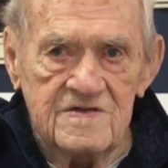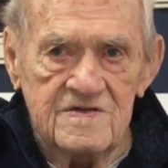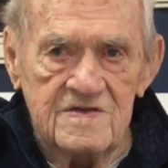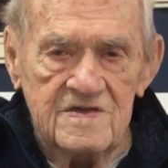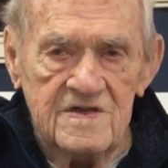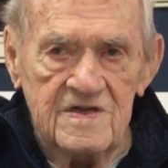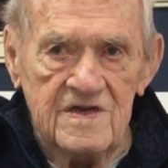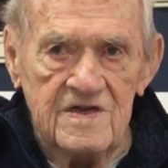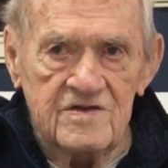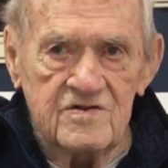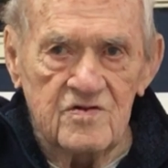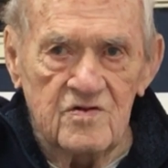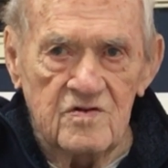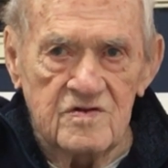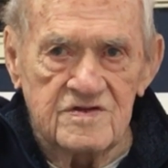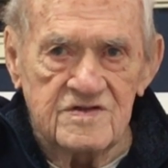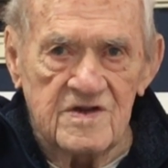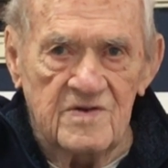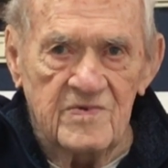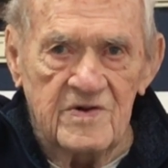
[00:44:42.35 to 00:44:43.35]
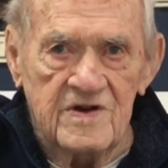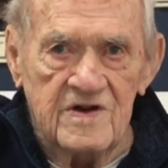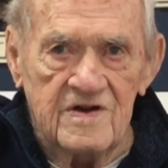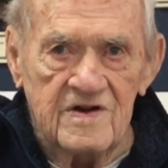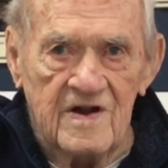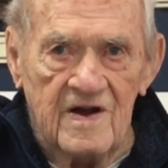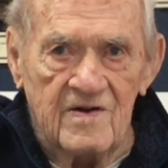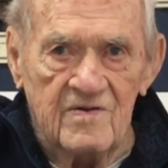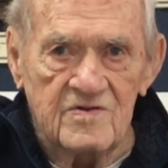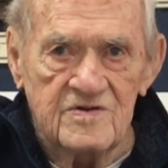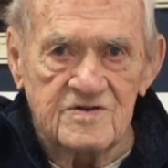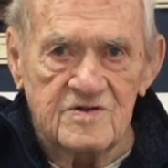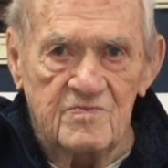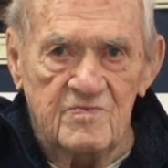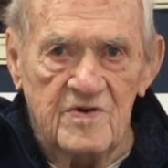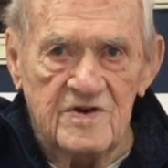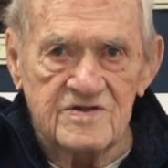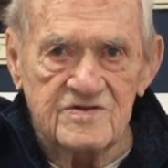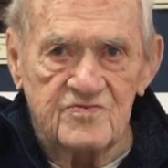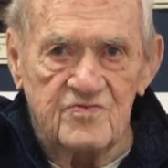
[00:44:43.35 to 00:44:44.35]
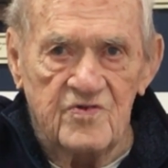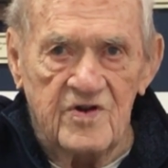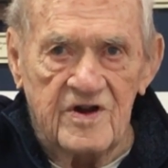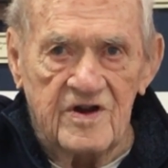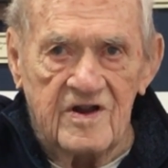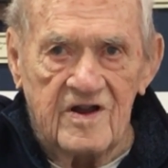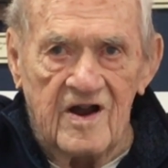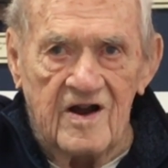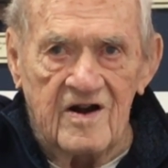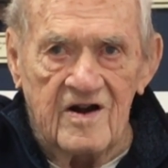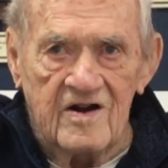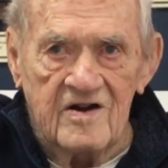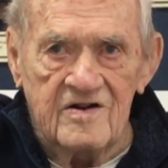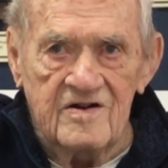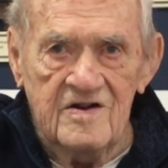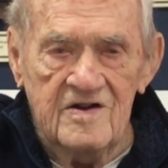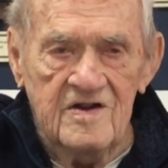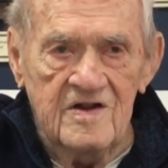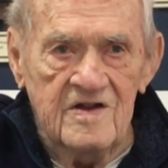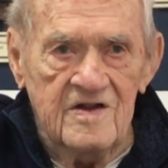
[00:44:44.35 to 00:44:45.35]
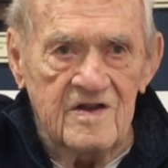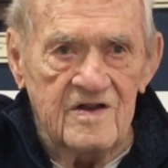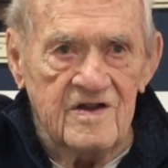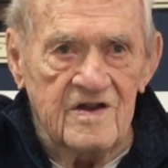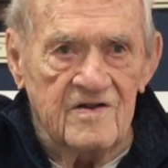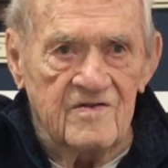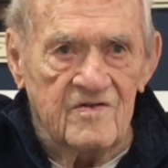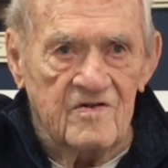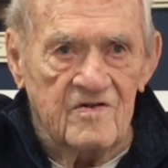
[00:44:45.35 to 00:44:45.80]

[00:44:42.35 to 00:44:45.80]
he told somebody that I was the best right guard he